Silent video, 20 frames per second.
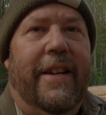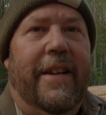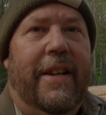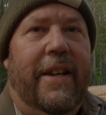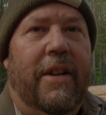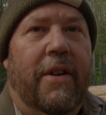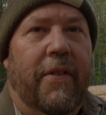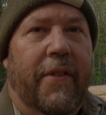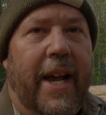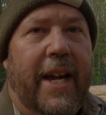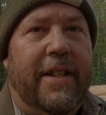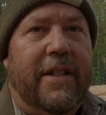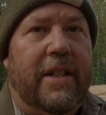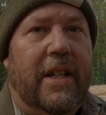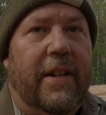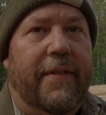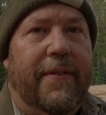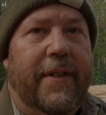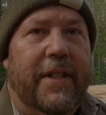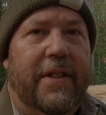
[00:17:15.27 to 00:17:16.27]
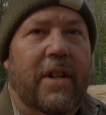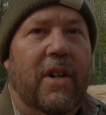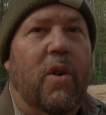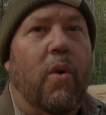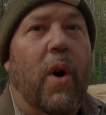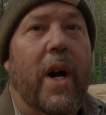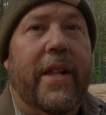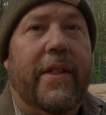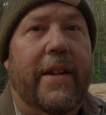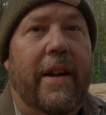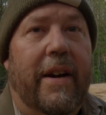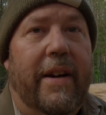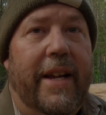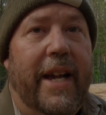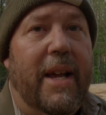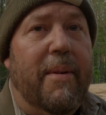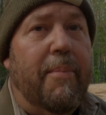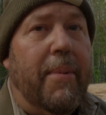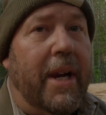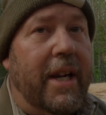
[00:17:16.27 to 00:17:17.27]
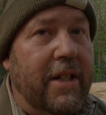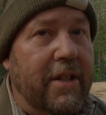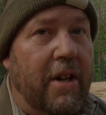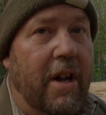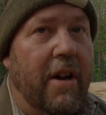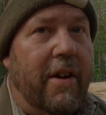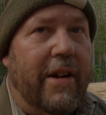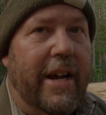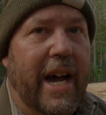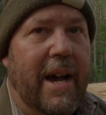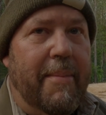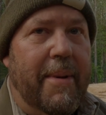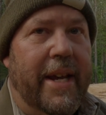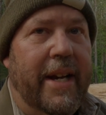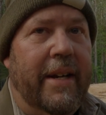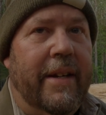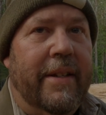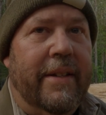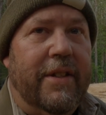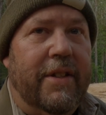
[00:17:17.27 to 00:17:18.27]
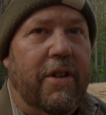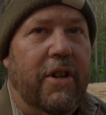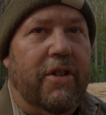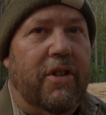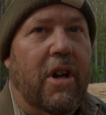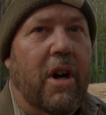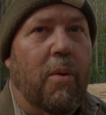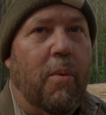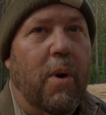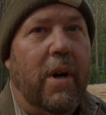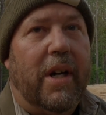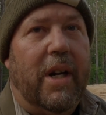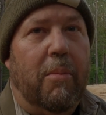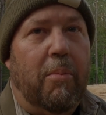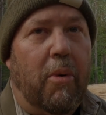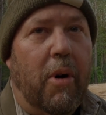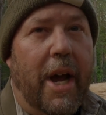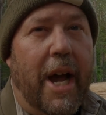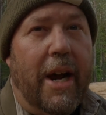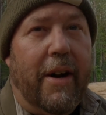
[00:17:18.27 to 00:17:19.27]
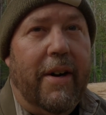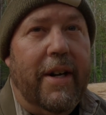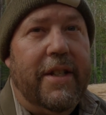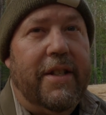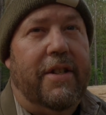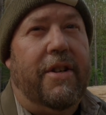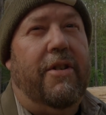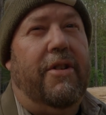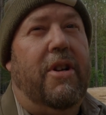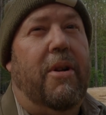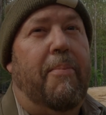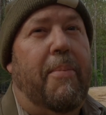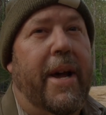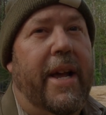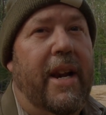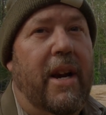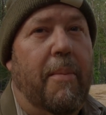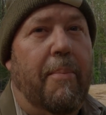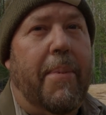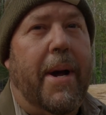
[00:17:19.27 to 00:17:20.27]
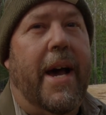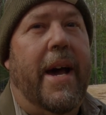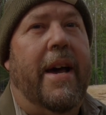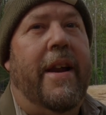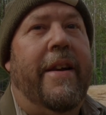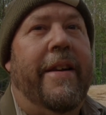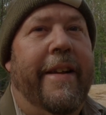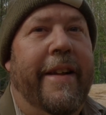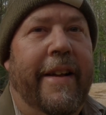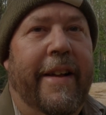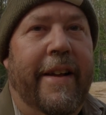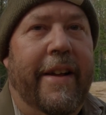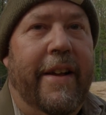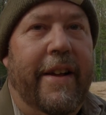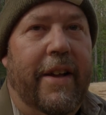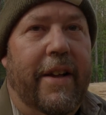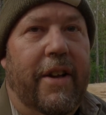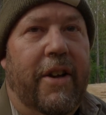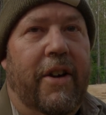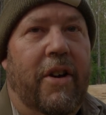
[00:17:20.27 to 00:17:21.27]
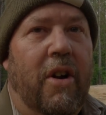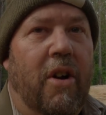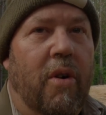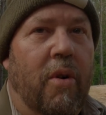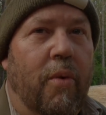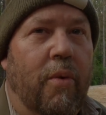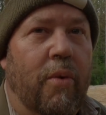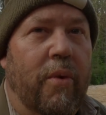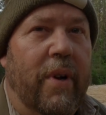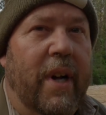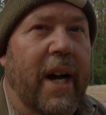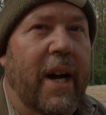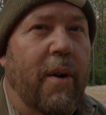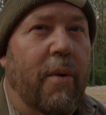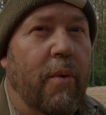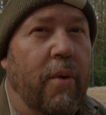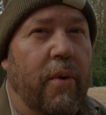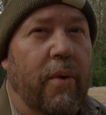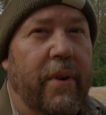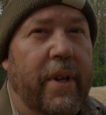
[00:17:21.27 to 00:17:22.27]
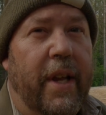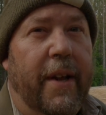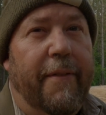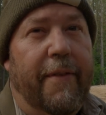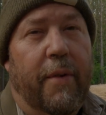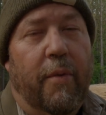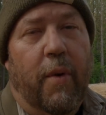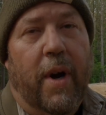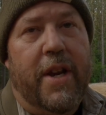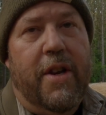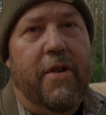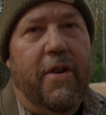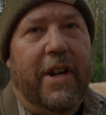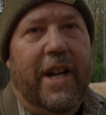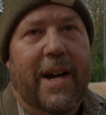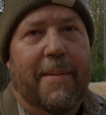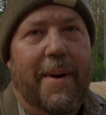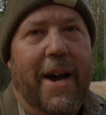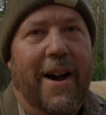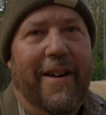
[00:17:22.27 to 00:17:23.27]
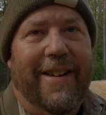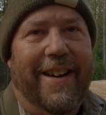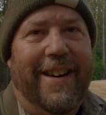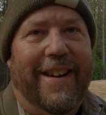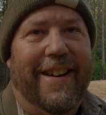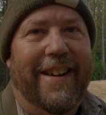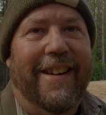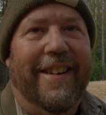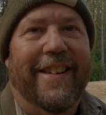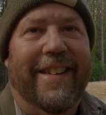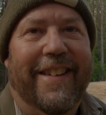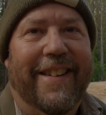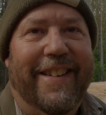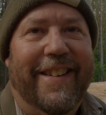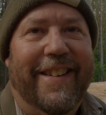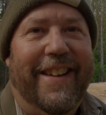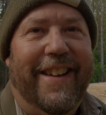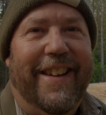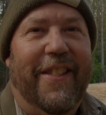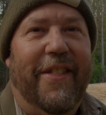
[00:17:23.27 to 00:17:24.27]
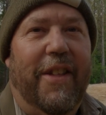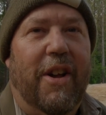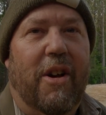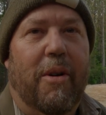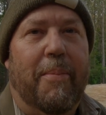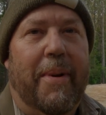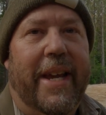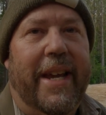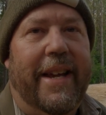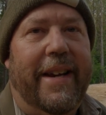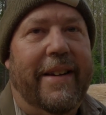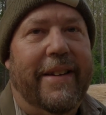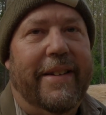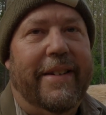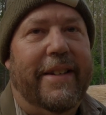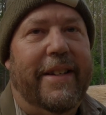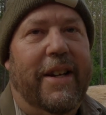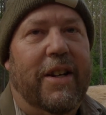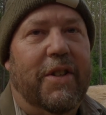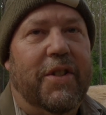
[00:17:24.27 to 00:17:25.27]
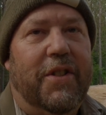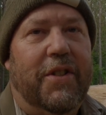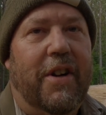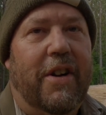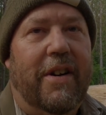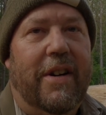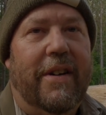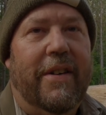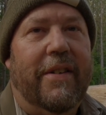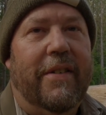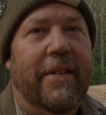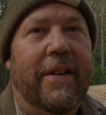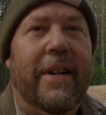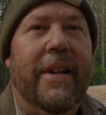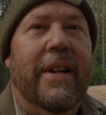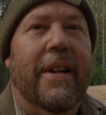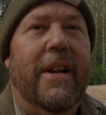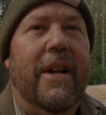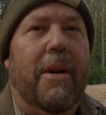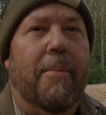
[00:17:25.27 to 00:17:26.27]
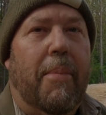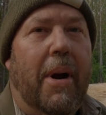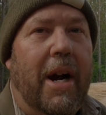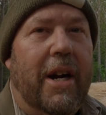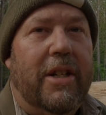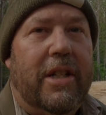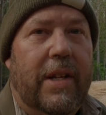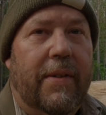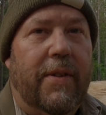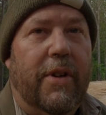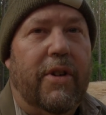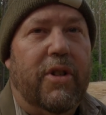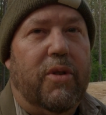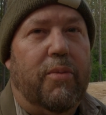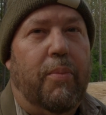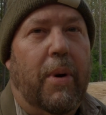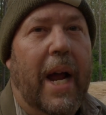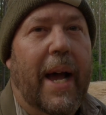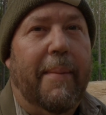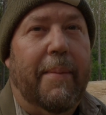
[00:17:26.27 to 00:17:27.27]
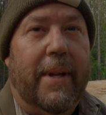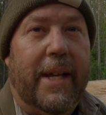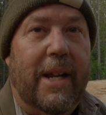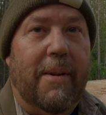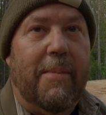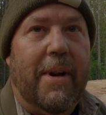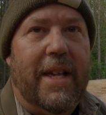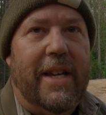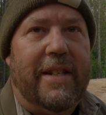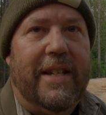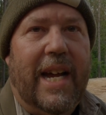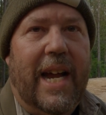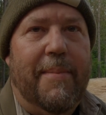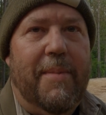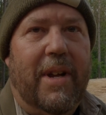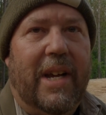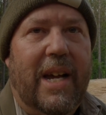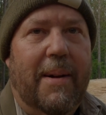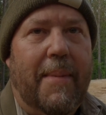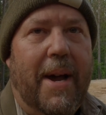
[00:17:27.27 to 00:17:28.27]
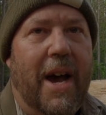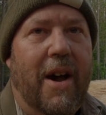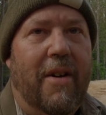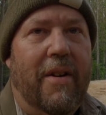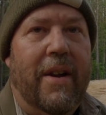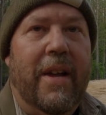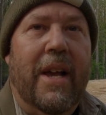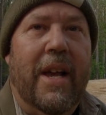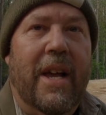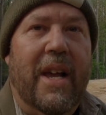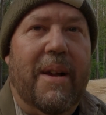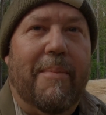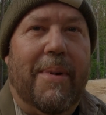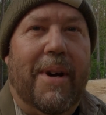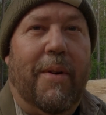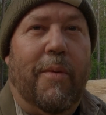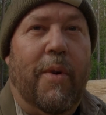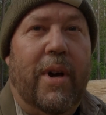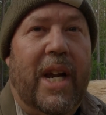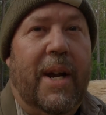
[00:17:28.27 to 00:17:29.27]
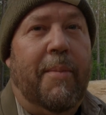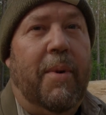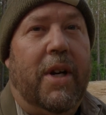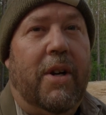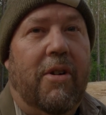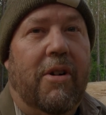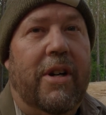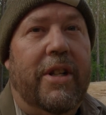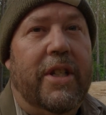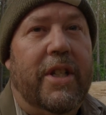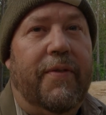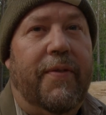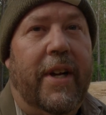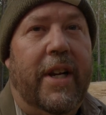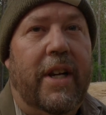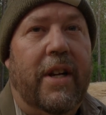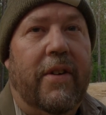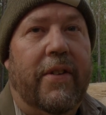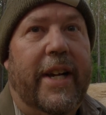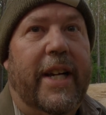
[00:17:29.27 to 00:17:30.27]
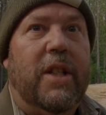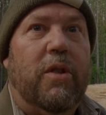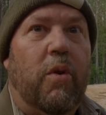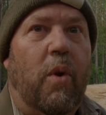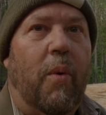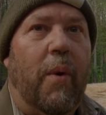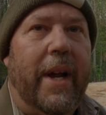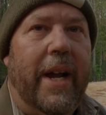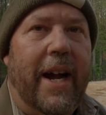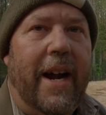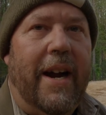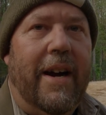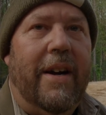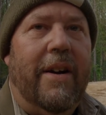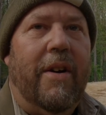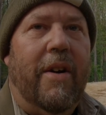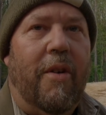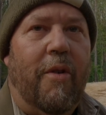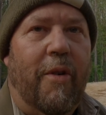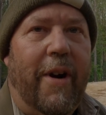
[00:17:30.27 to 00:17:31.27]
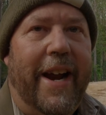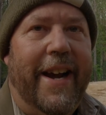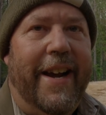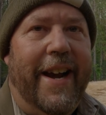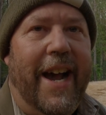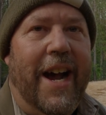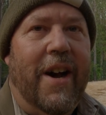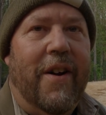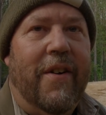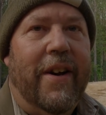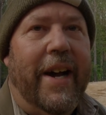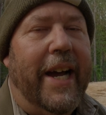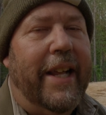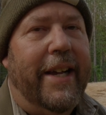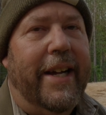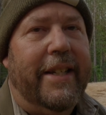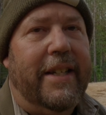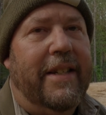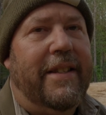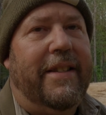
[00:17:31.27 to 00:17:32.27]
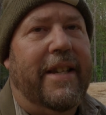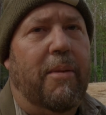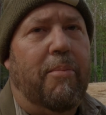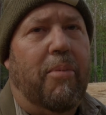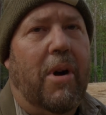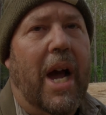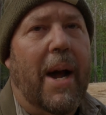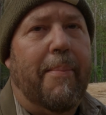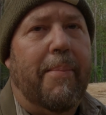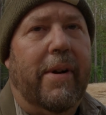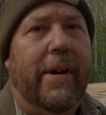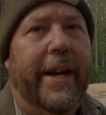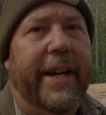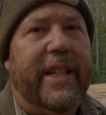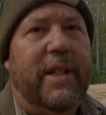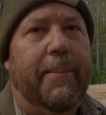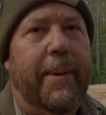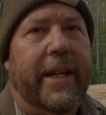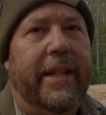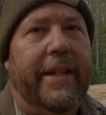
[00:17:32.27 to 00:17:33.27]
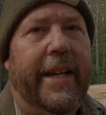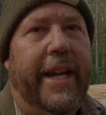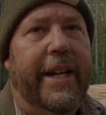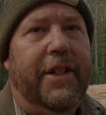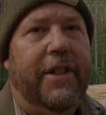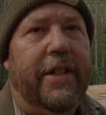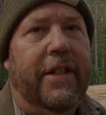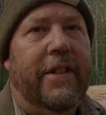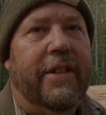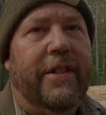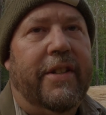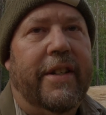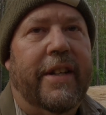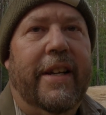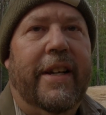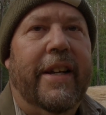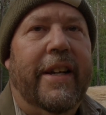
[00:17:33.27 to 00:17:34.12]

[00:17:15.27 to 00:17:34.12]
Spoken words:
You know, that stuff isn't quite there yet, but it's all coming. So it's all work in progress. So depending upon, you know, if and when you come out here, there'll be, you know, certain parts of those probably in by the time you come out. But when I'm recording this video, that's where we are right now. I like to set proper expectations.